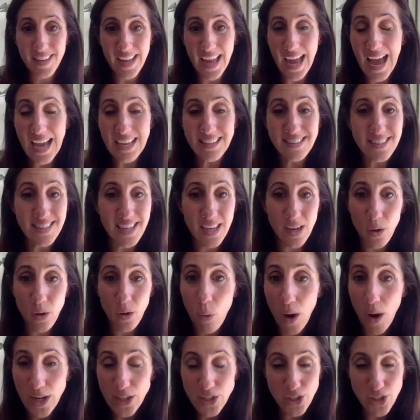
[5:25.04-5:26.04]
asking
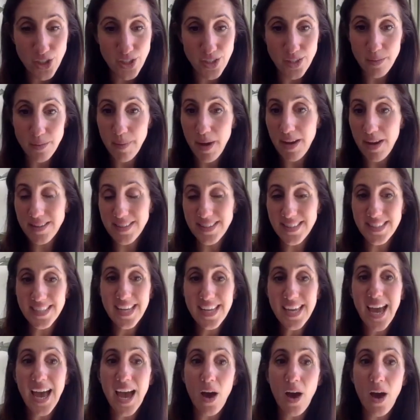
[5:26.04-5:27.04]
questions about,
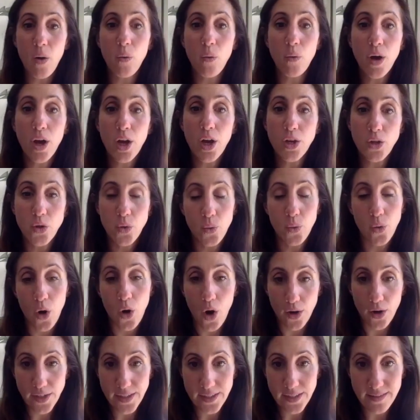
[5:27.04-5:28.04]
see how your
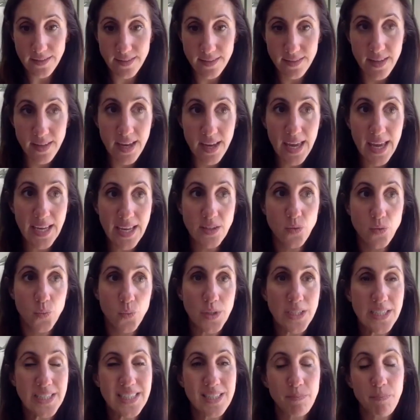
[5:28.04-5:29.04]
audience is
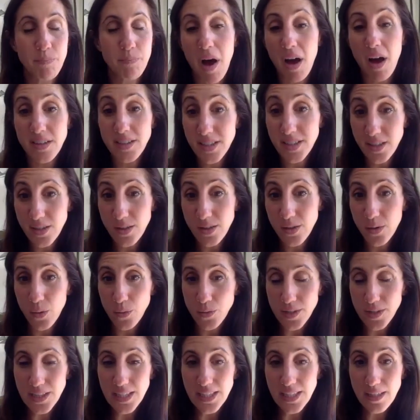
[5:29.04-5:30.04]
responding to
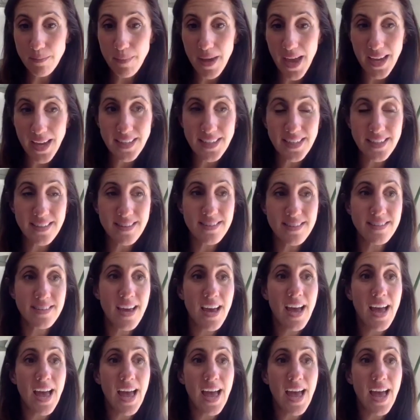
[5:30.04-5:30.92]
those lead magnets.